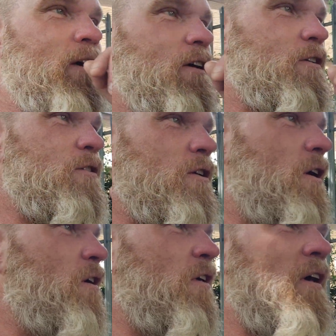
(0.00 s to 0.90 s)
So
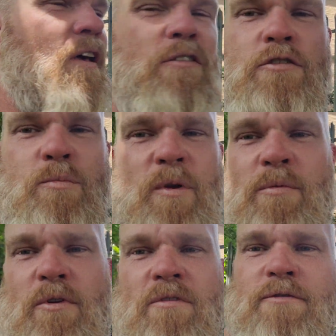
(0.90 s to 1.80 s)
it's just been
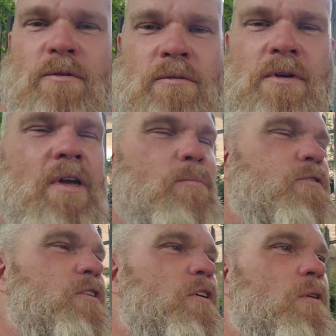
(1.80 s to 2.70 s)
beautiful,
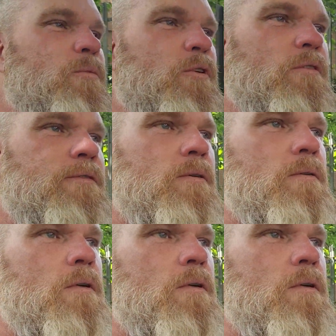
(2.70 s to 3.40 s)
absolutely beautiful.